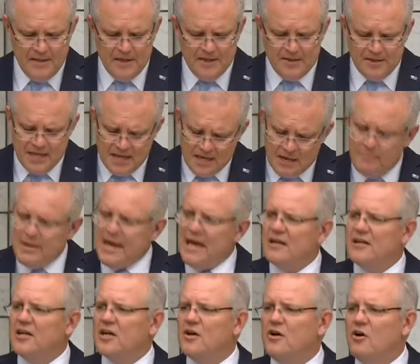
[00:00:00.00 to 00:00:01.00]
The thing
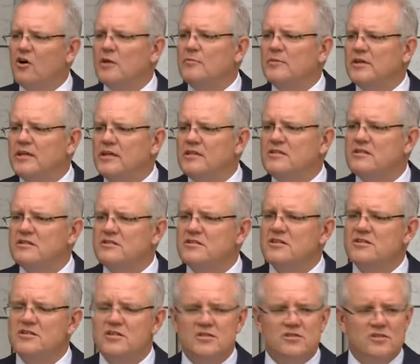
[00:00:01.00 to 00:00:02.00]
about an economy is
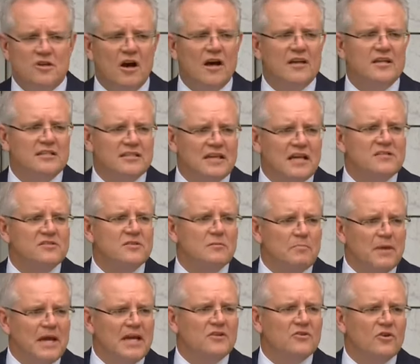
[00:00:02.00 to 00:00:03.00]
your society does
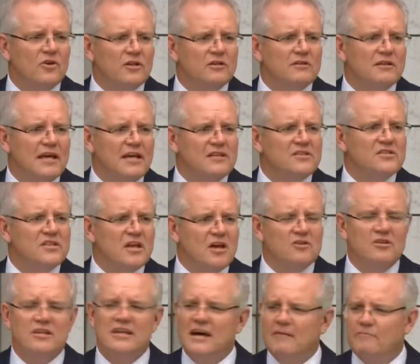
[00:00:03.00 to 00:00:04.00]
depend on it, and
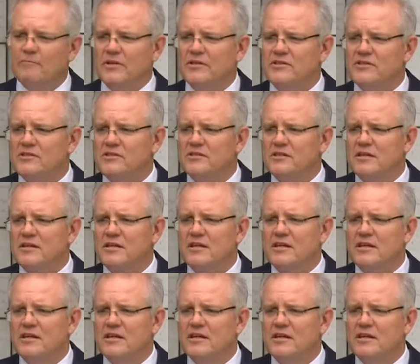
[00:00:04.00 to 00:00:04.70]
so do governments.